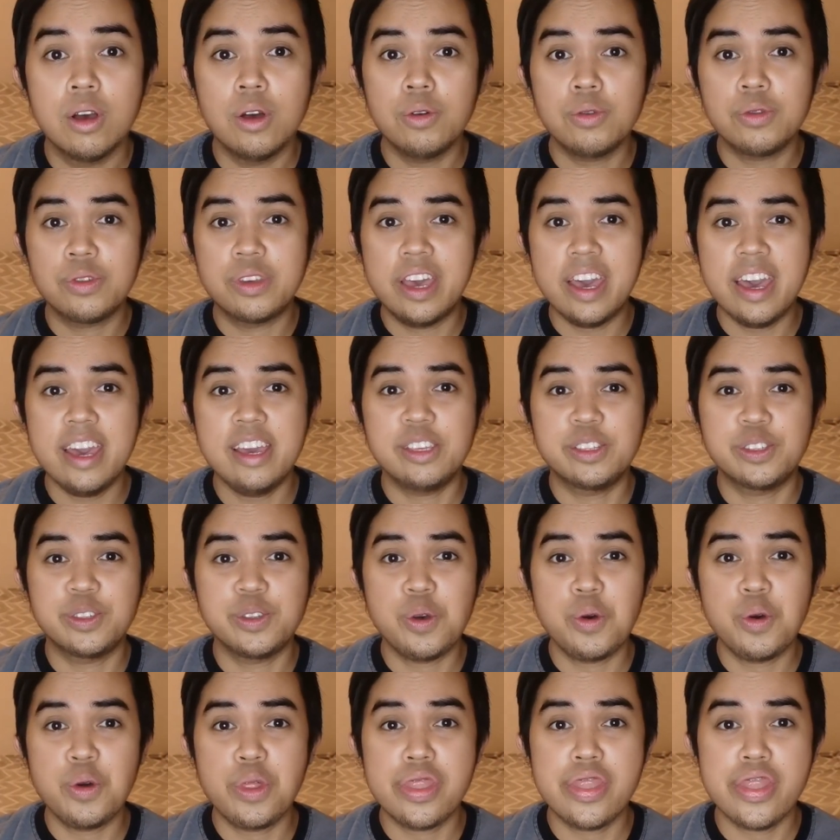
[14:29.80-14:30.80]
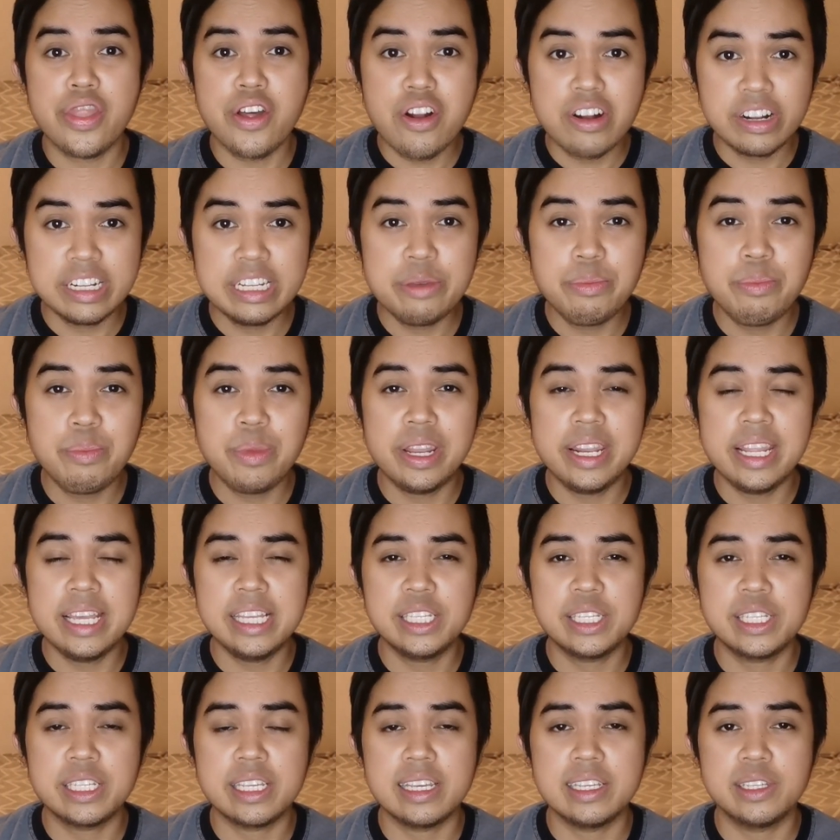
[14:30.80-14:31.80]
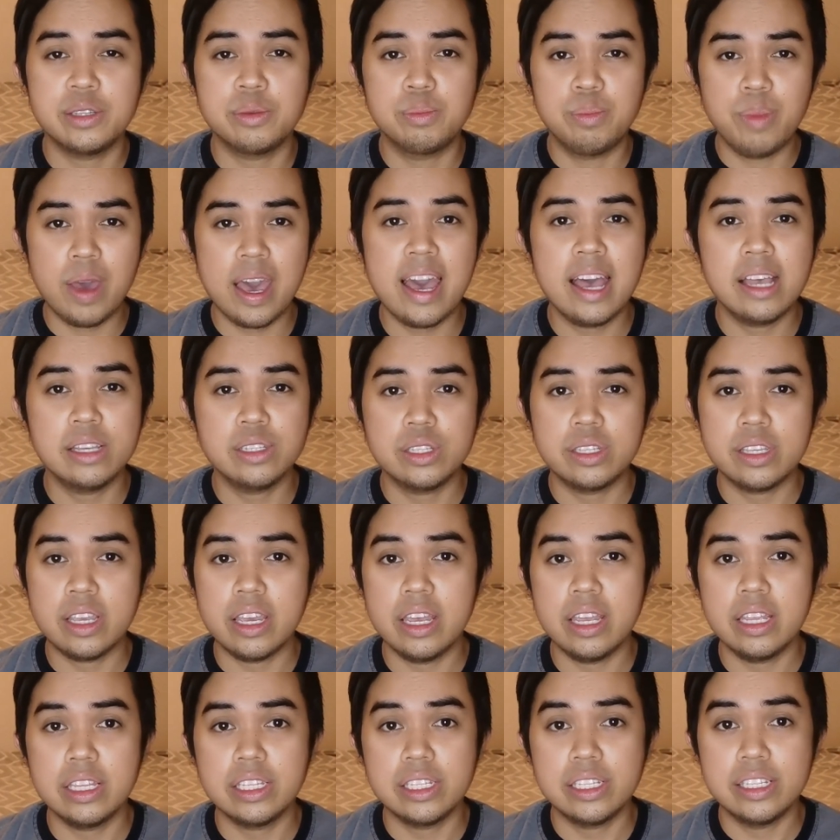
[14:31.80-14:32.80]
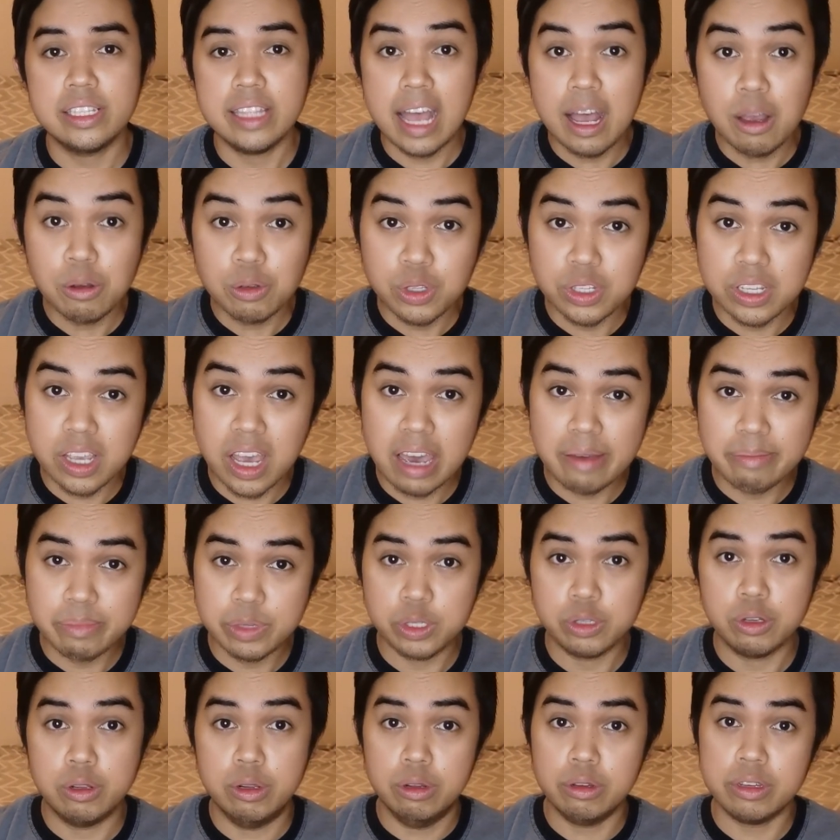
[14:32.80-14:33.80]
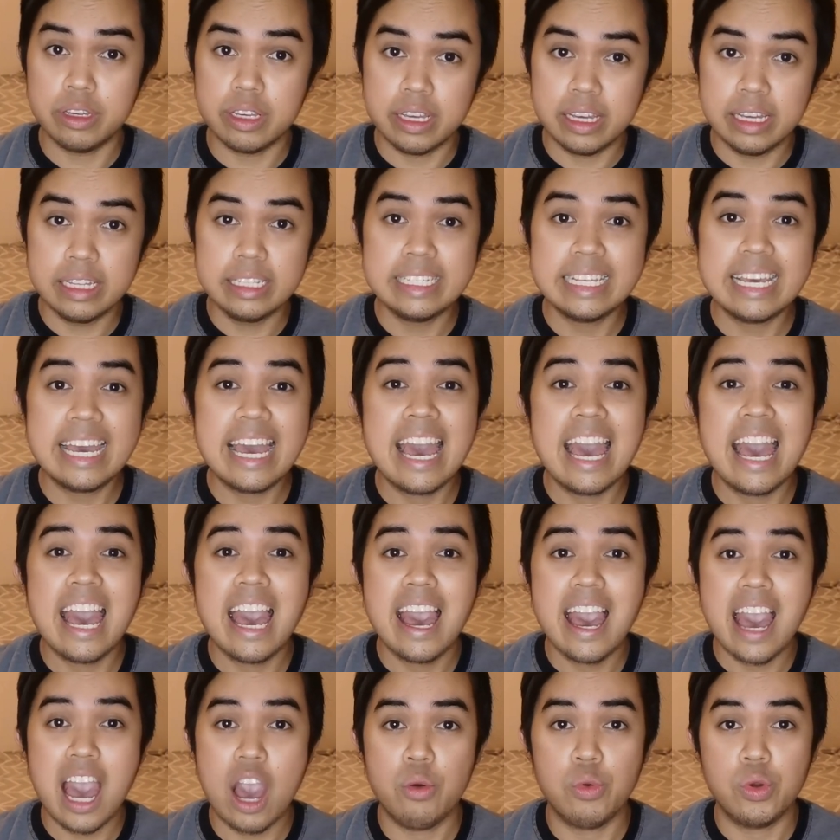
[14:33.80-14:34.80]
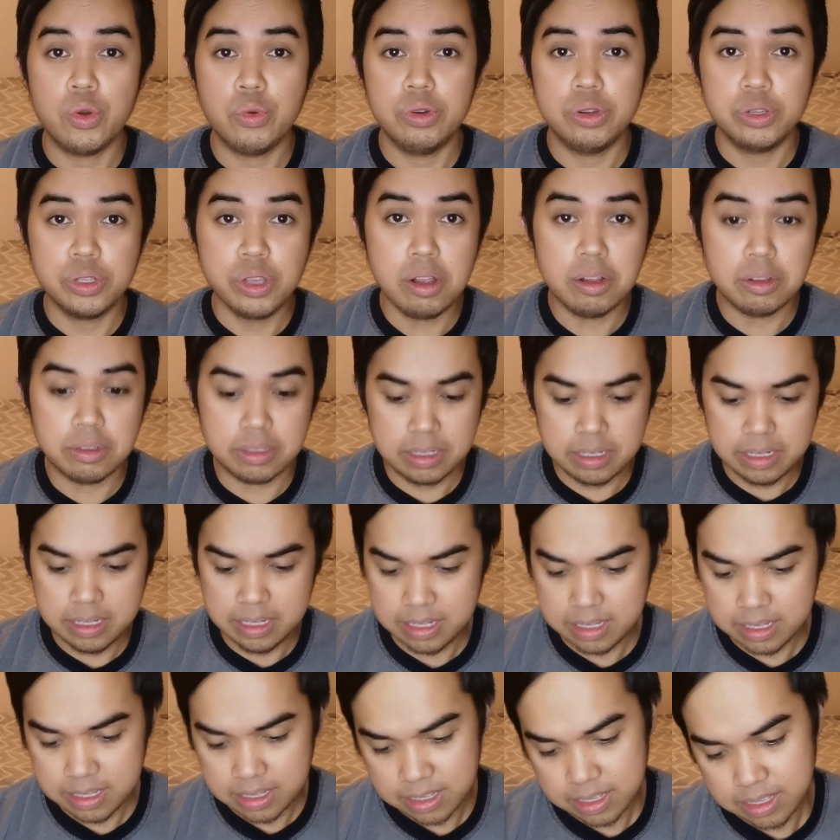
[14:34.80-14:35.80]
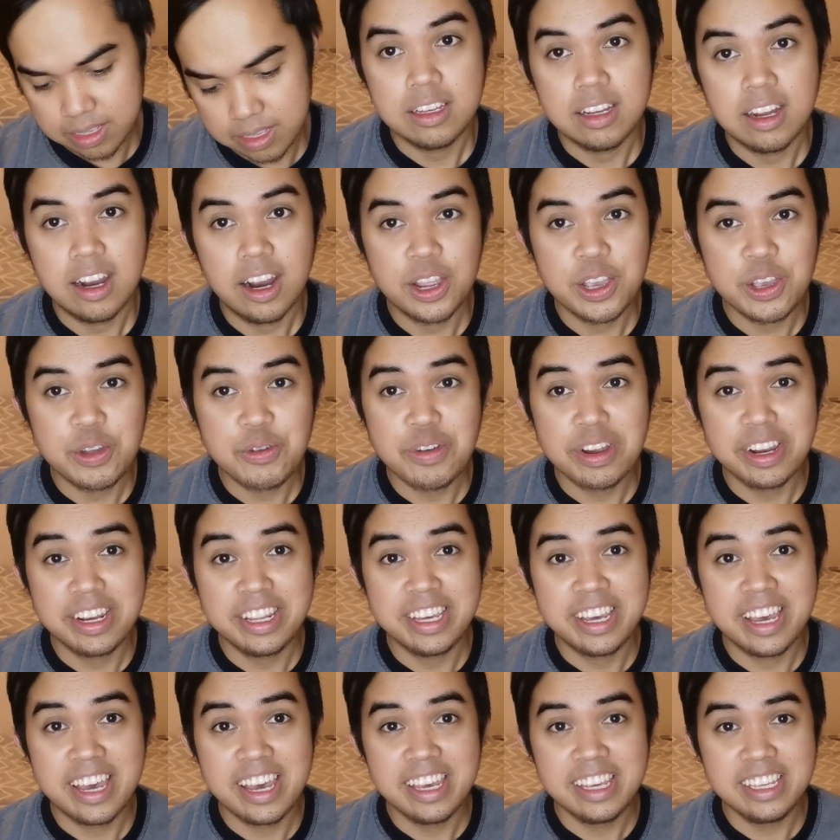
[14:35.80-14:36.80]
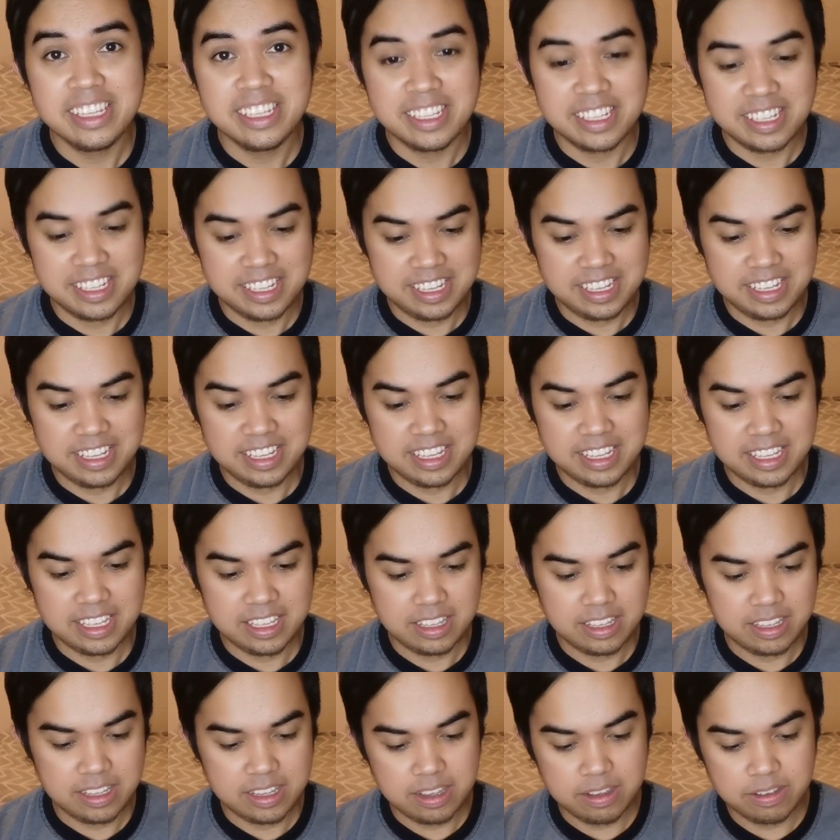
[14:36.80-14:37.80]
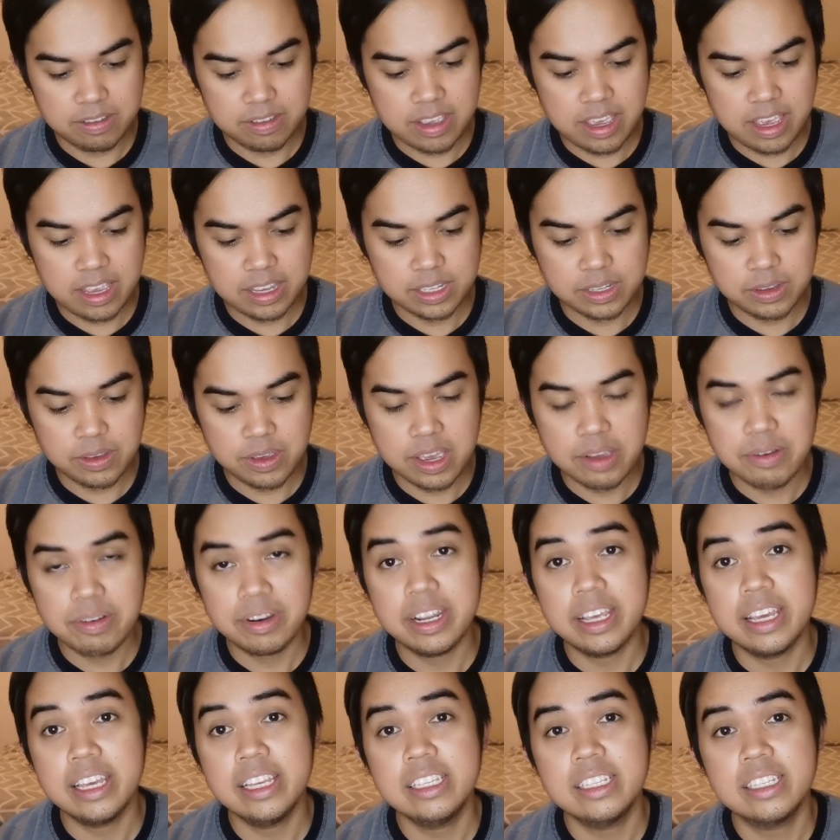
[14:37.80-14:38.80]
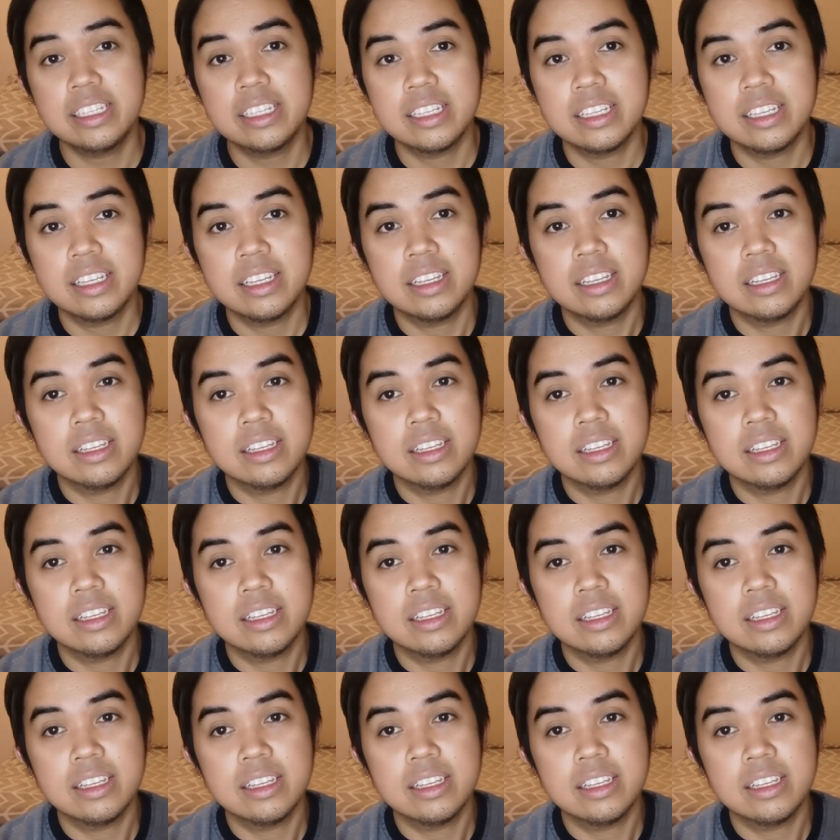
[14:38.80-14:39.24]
Okay, so 30 minutes has passed. It's now time to look at our result. Are you ready, guys? Okay, so here it is.